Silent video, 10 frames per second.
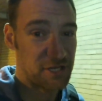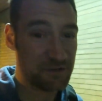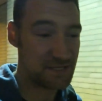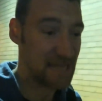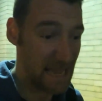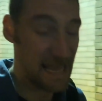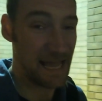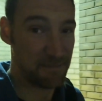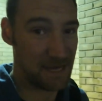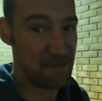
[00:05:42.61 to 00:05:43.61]
juice
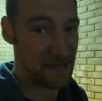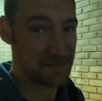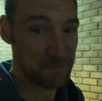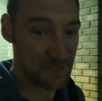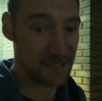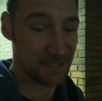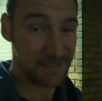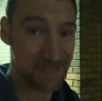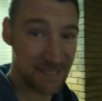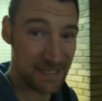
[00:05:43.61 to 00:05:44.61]
and mini
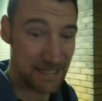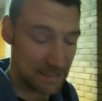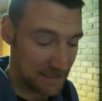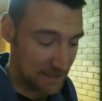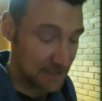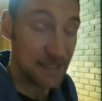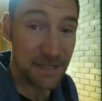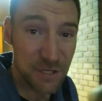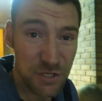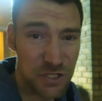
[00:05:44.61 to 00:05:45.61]
Battenbergs.
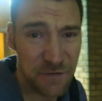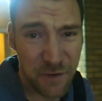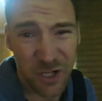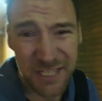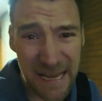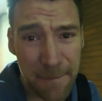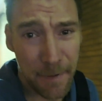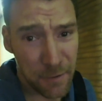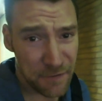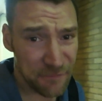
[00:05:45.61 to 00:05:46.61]
She forgot to get
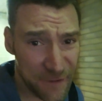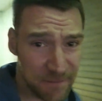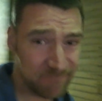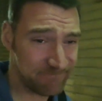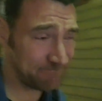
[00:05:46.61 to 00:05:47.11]
both of them.